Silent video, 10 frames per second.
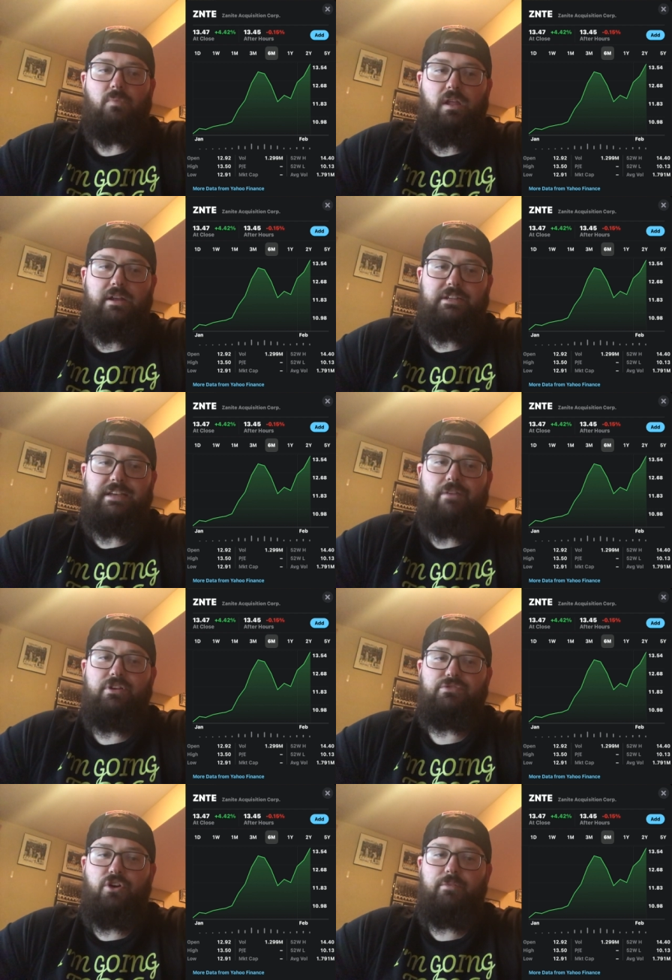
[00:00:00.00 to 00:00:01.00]
And its average
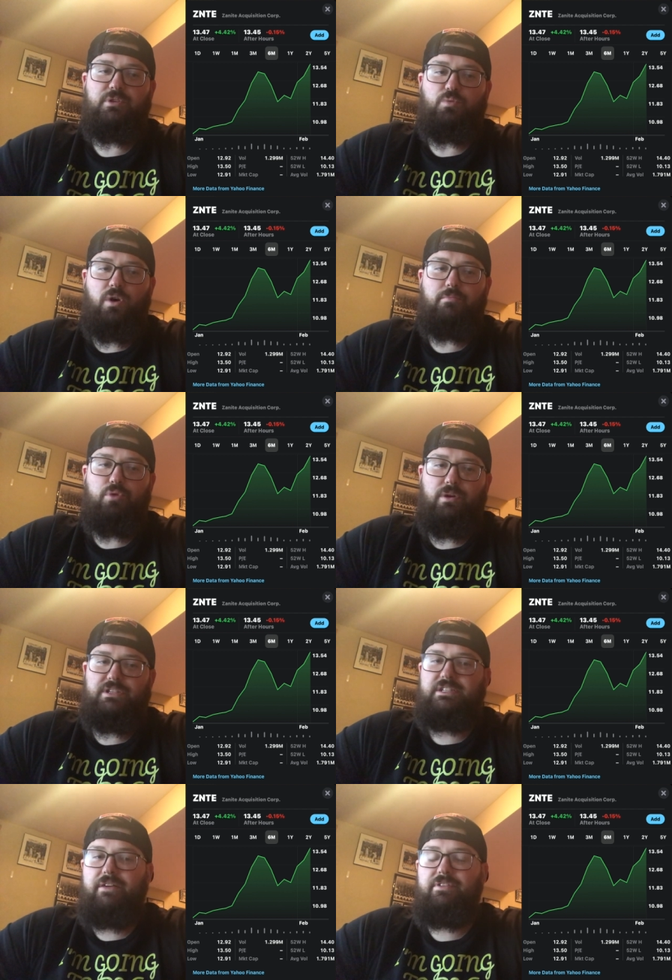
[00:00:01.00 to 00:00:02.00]
volume is
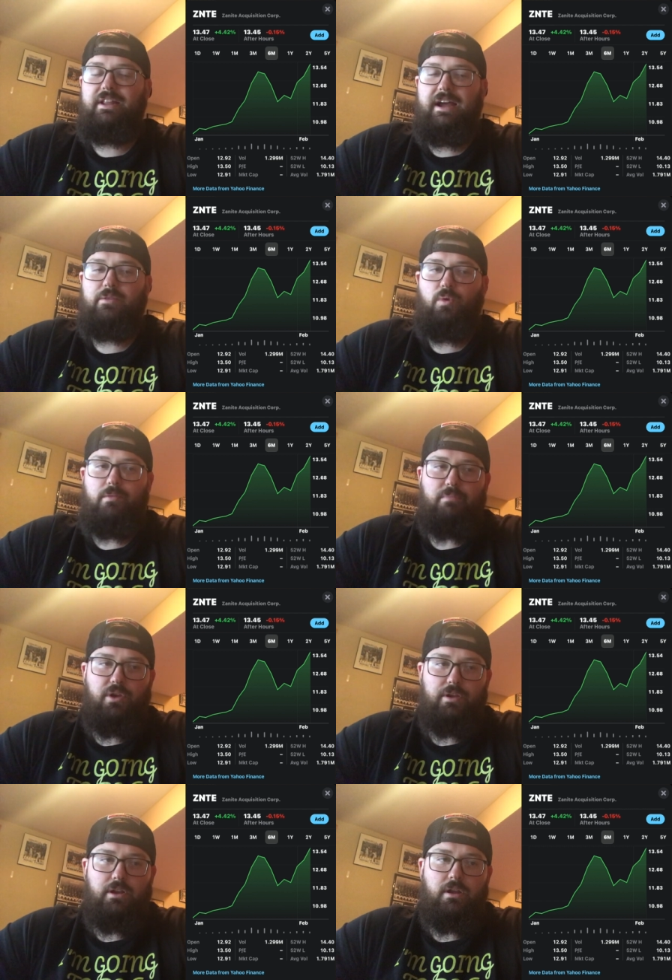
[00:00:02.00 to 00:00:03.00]
1.791
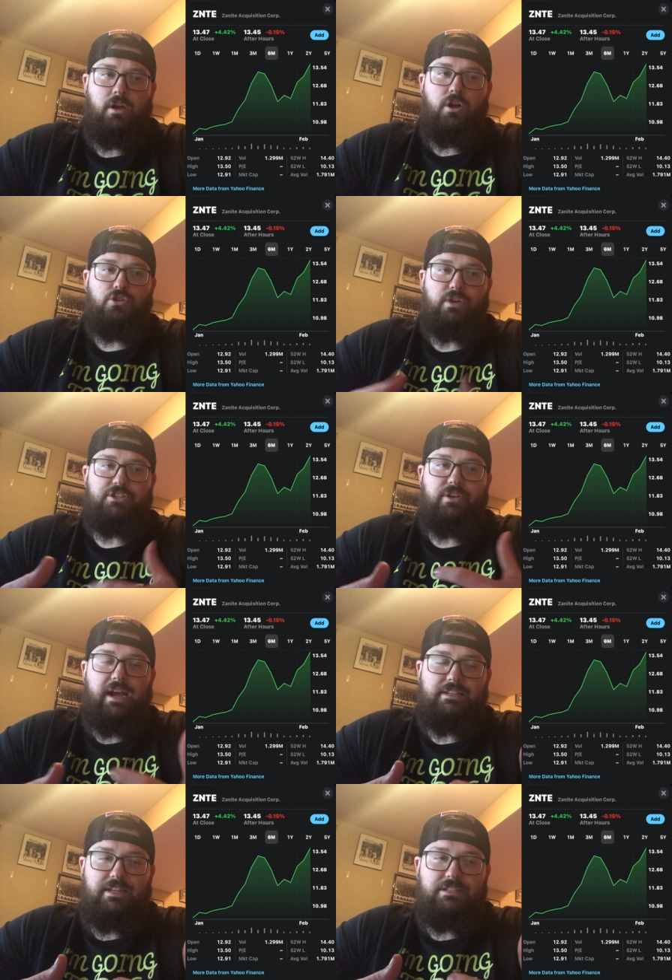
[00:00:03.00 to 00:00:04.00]
million. So as you
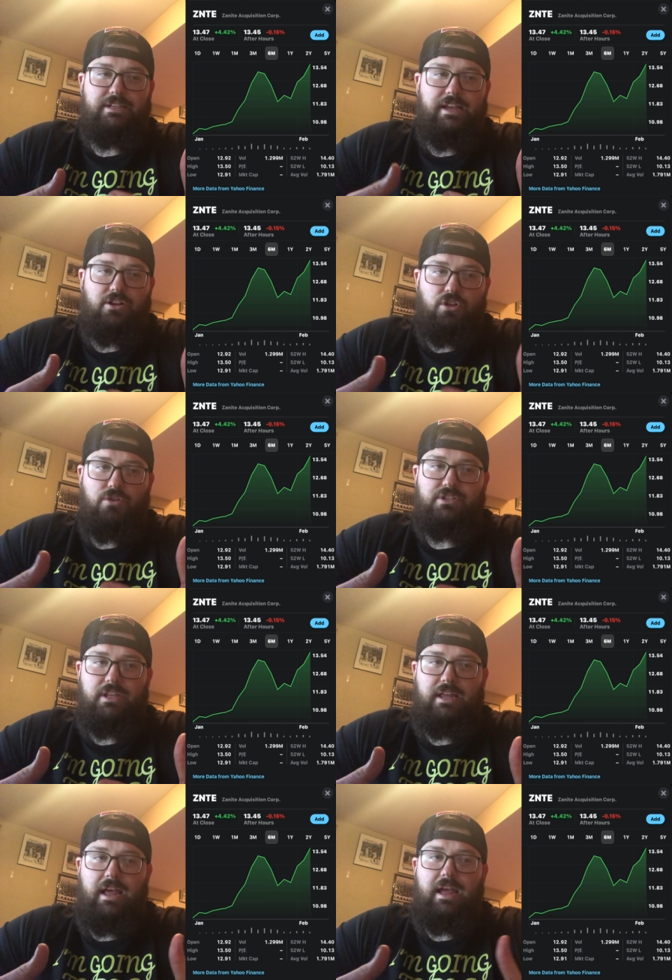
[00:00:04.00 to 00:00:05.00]
guys can see, it closed
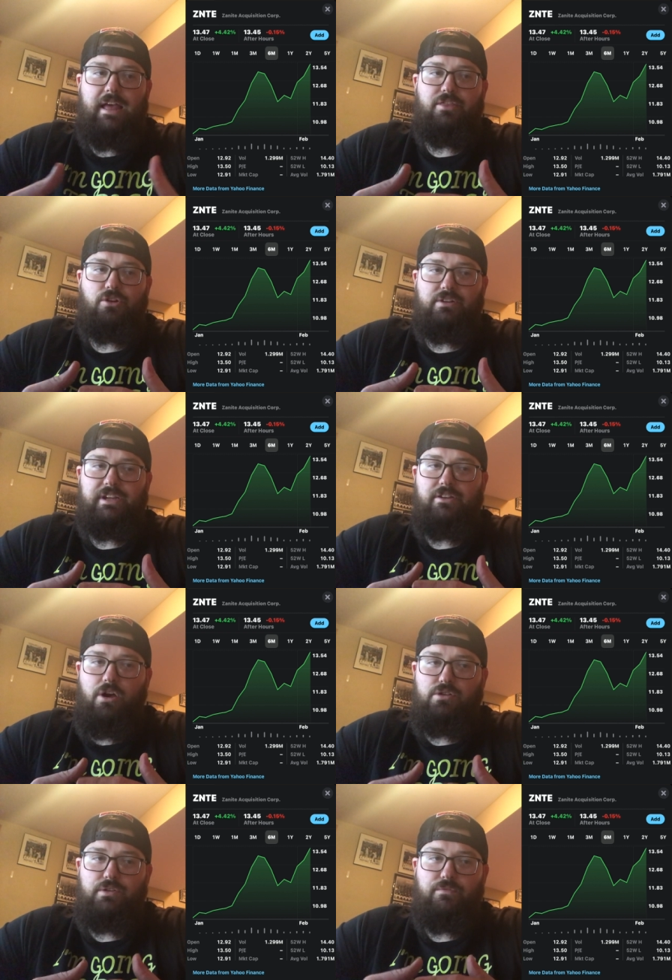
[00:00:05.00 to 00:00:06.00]
today at
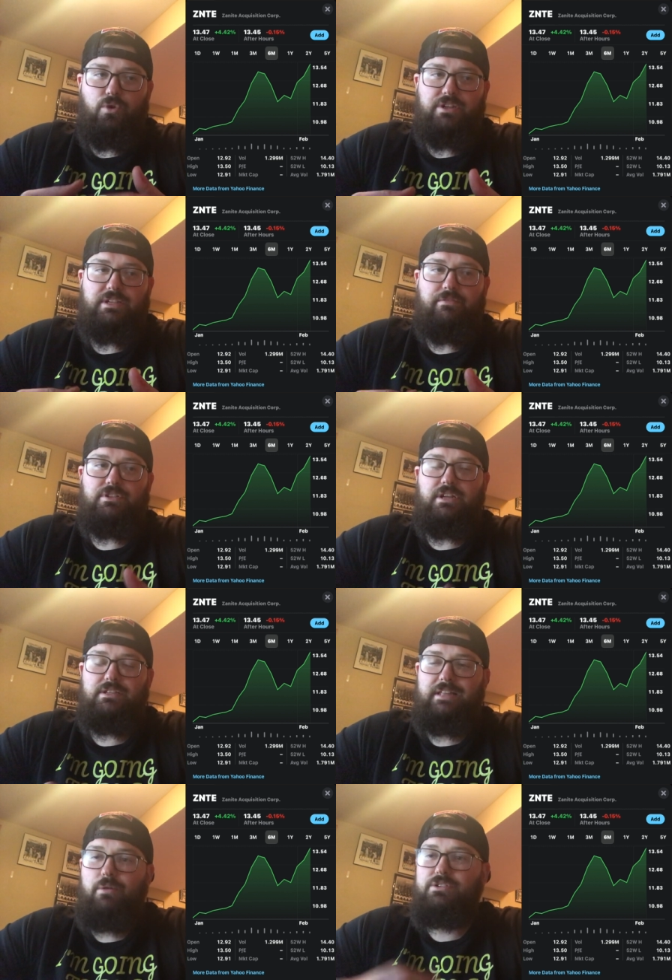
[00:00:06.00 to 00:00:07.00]
$13.47.
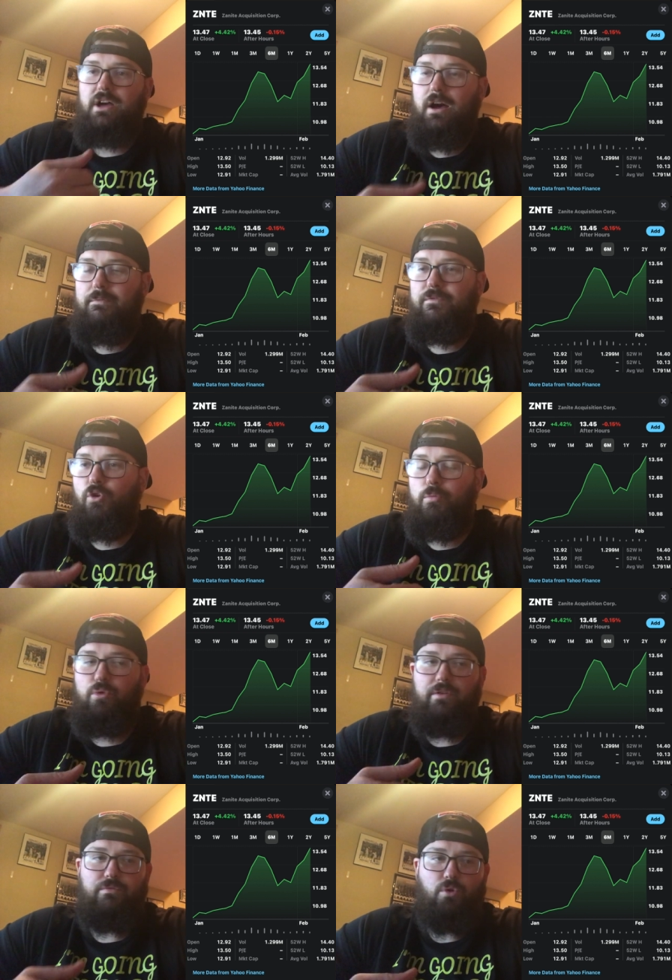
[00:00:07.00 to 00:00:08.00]
That was up
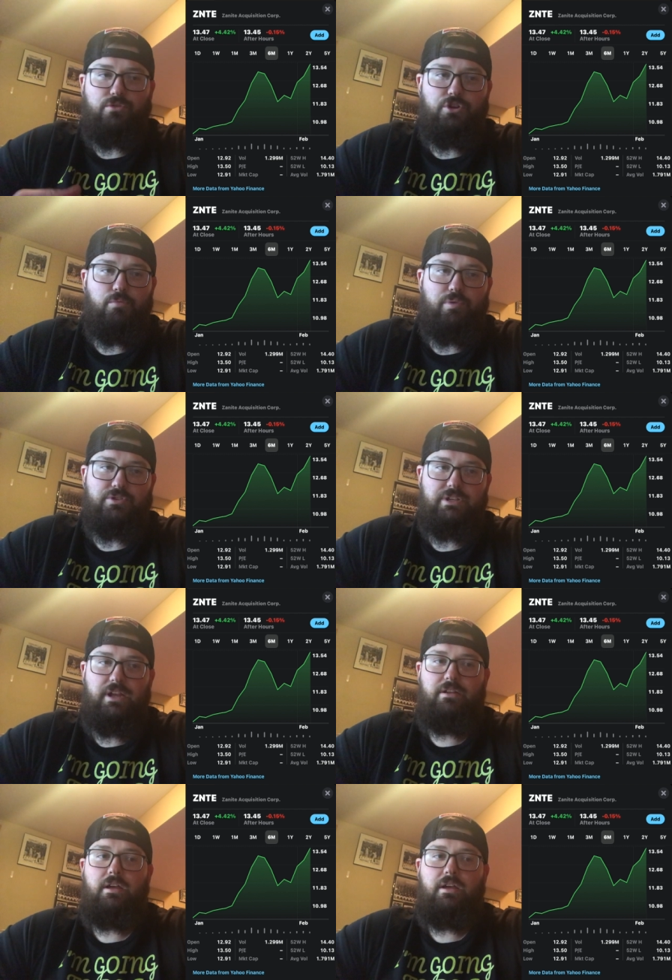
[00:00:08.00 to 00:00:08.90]
4.42%.